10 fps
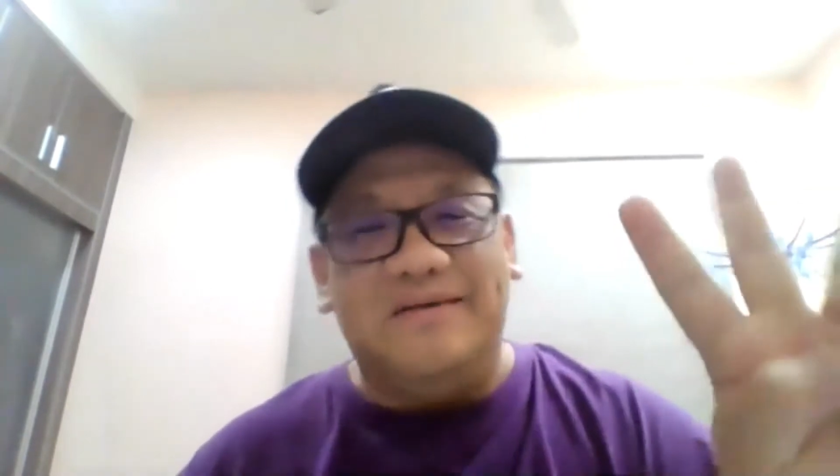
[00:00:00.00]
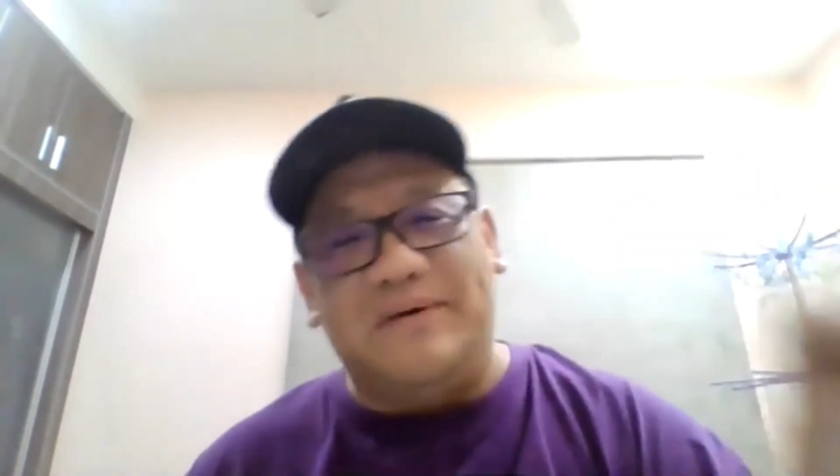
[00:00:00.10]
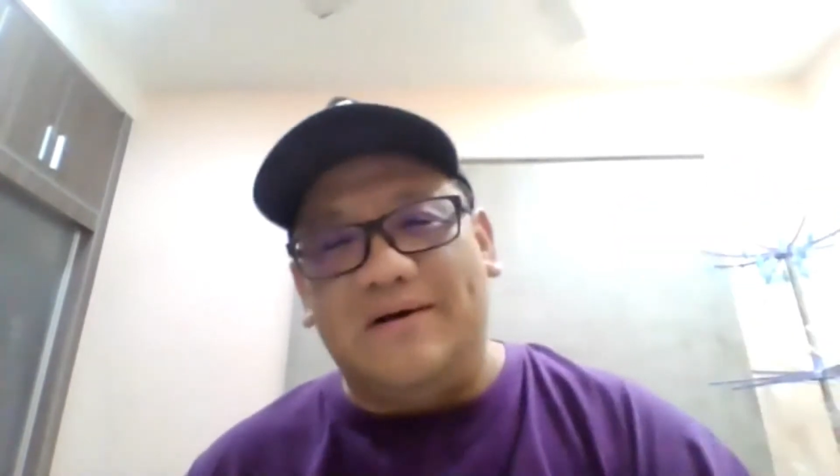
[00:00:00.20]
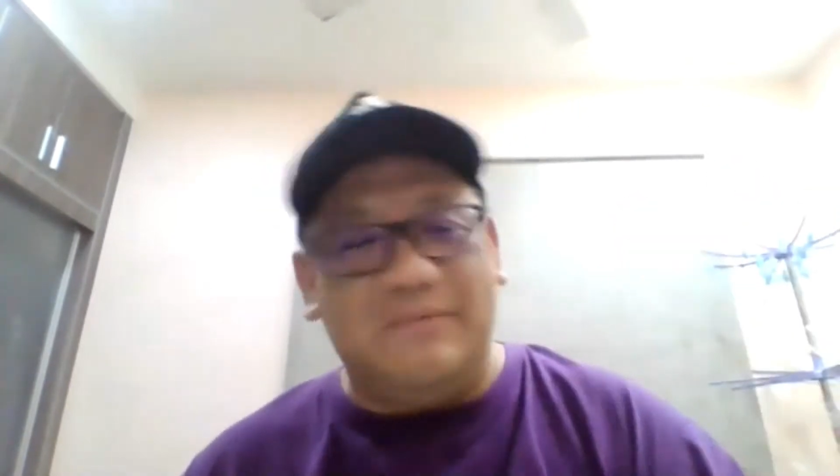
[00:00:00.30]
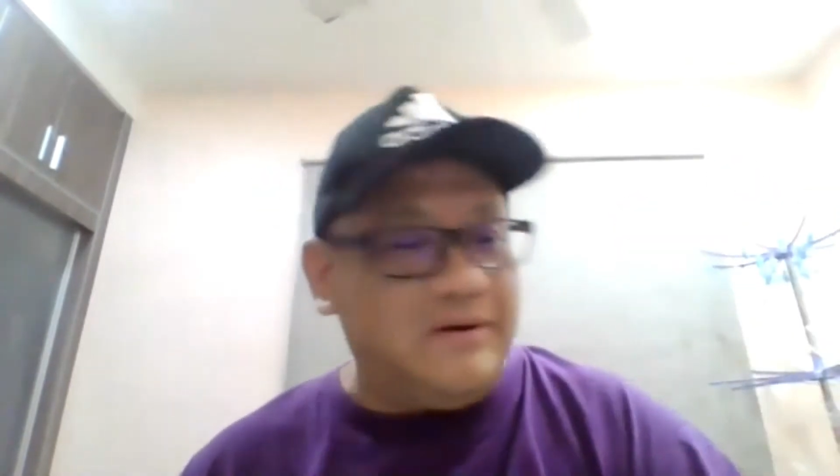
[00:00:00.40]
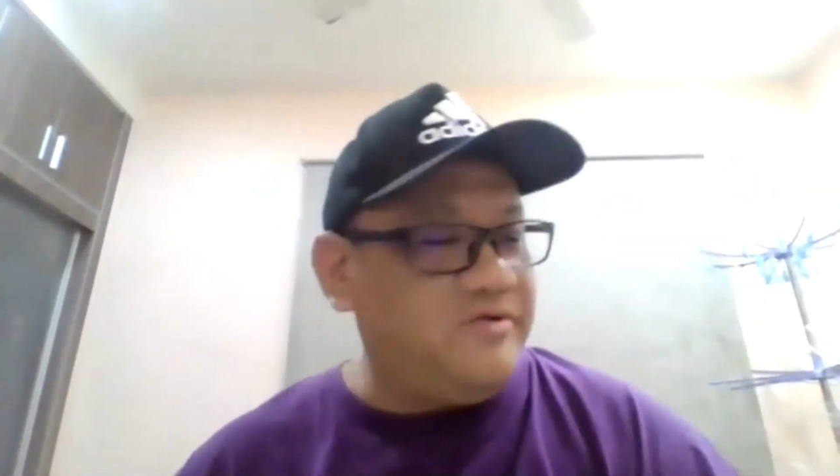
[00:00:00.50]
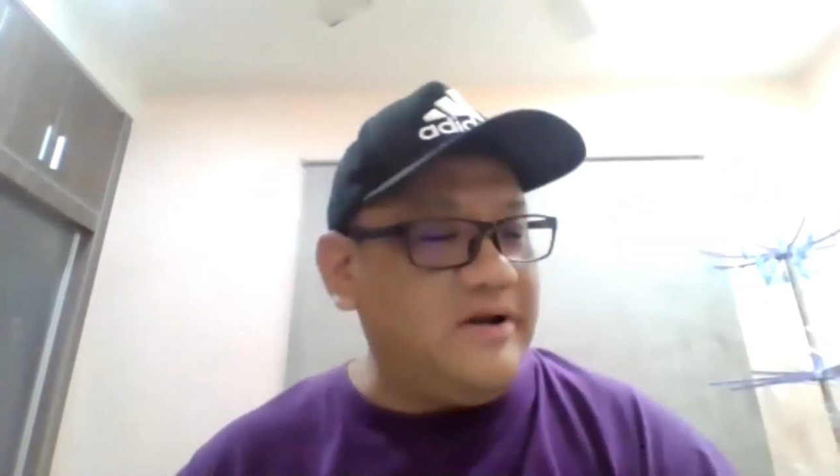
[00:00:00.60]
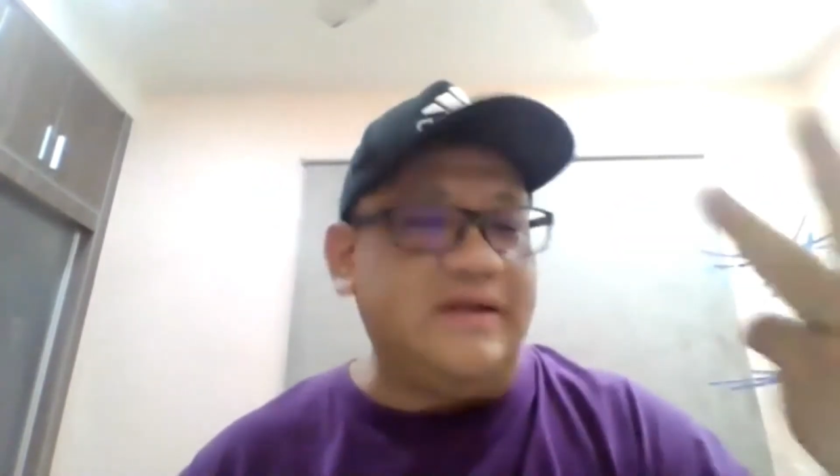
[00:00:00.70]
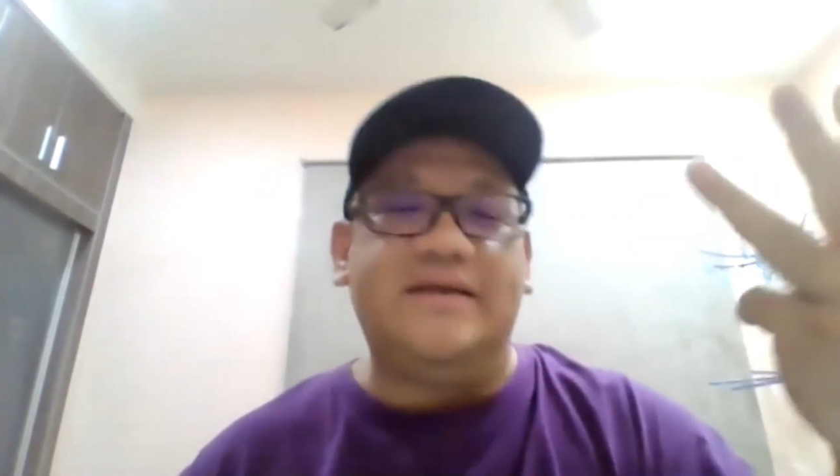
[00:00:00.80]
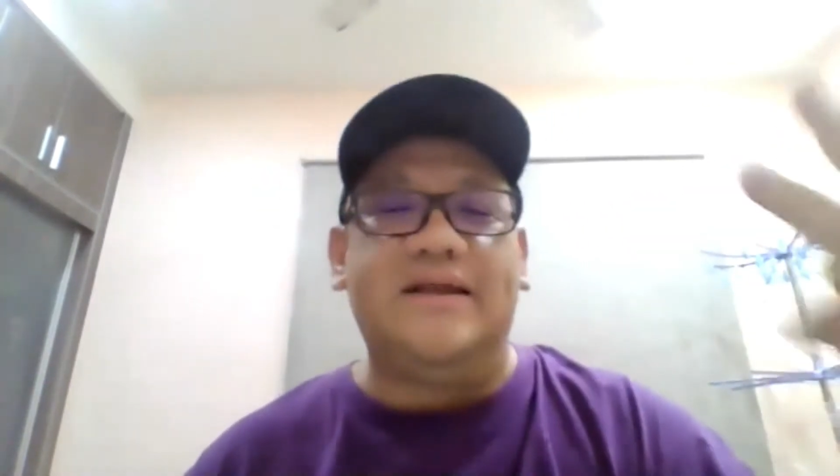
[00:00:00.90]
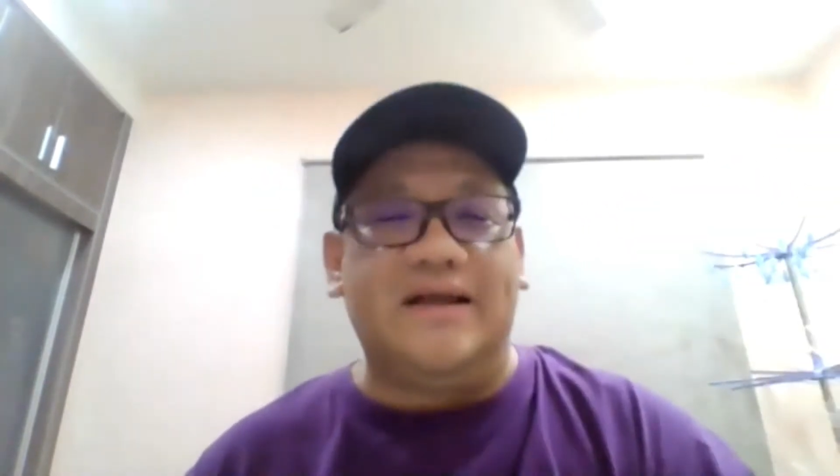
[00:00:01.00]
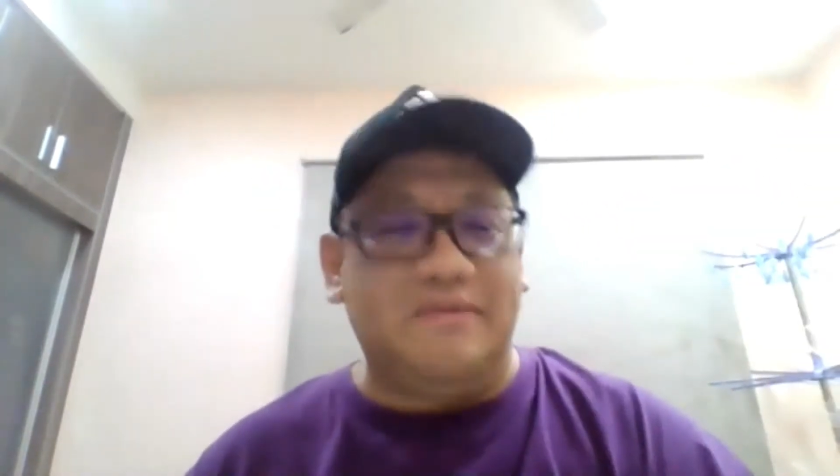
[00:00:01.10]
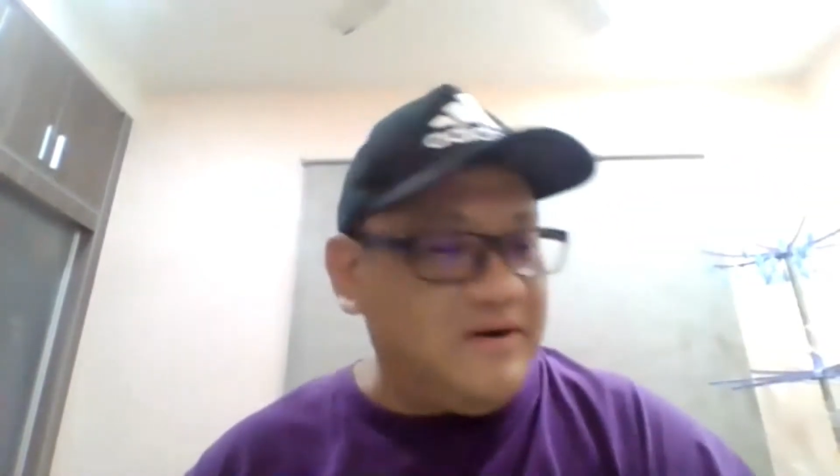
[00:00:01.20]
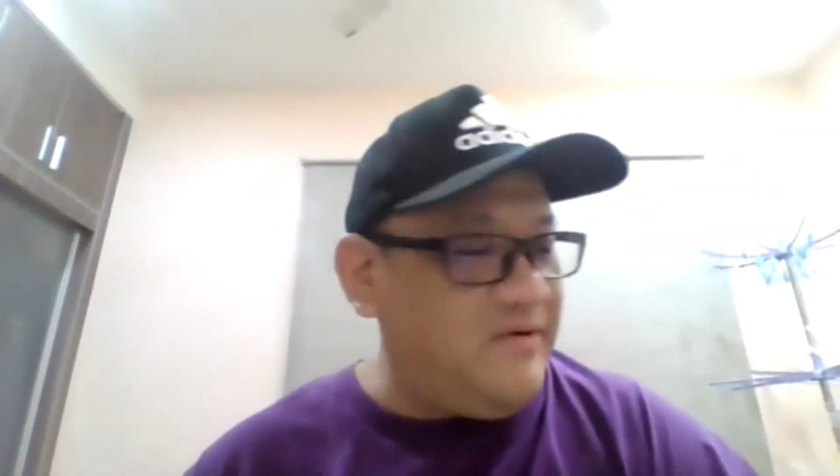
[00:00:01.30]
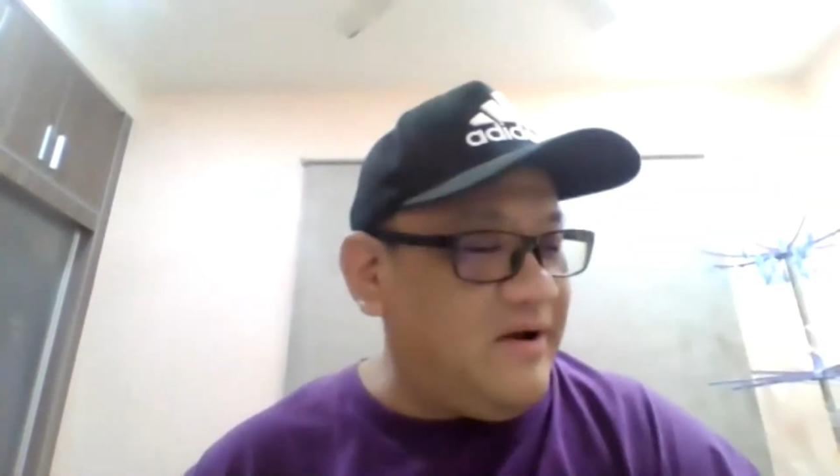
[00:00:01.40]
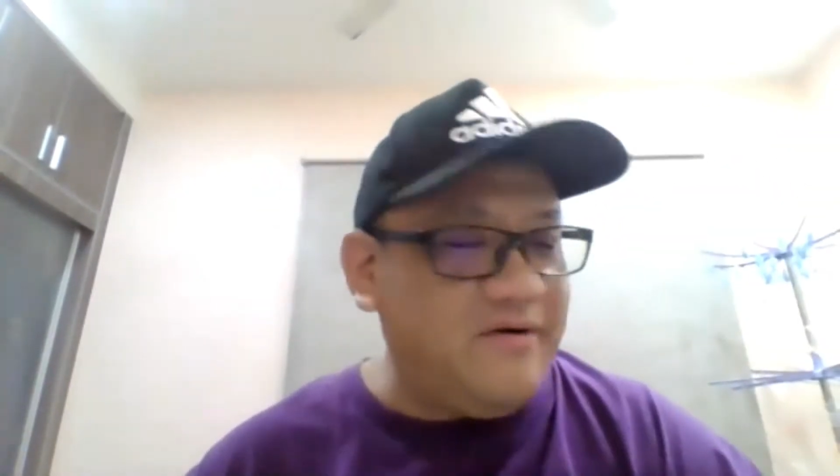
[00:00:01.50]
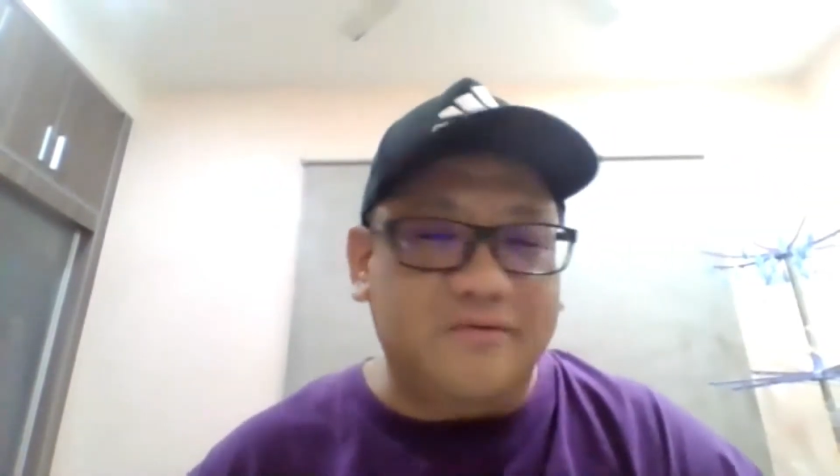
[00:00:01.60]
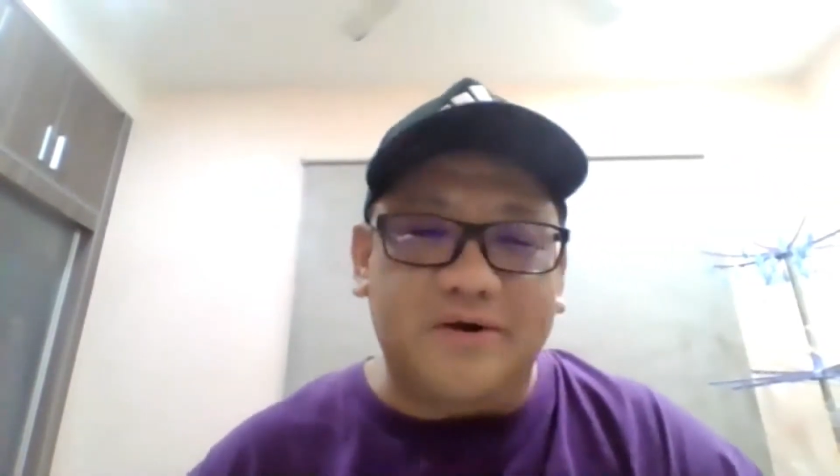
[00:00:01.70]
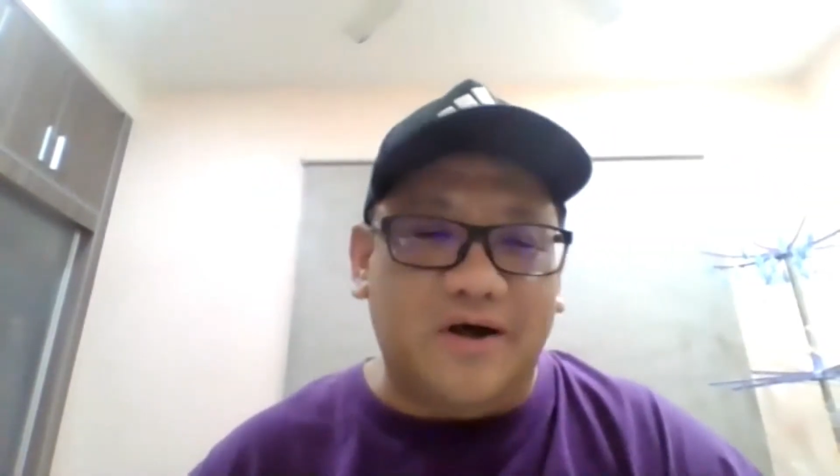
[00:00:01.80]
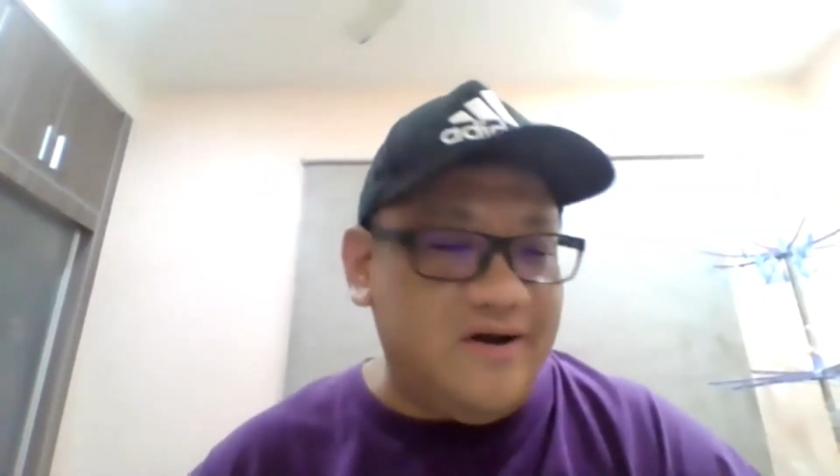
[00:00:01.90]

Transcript: 3 digit, about $300 over